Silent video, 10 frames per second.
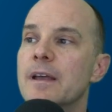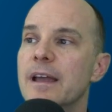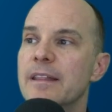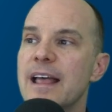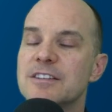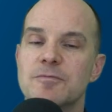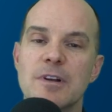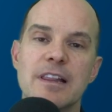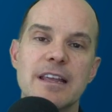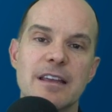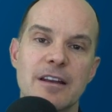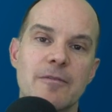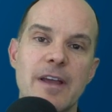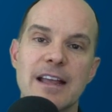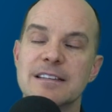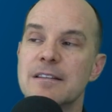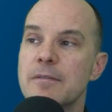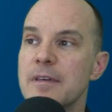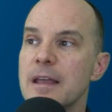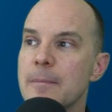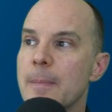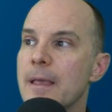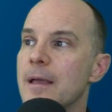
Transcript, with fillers: And that's really an advanced thing.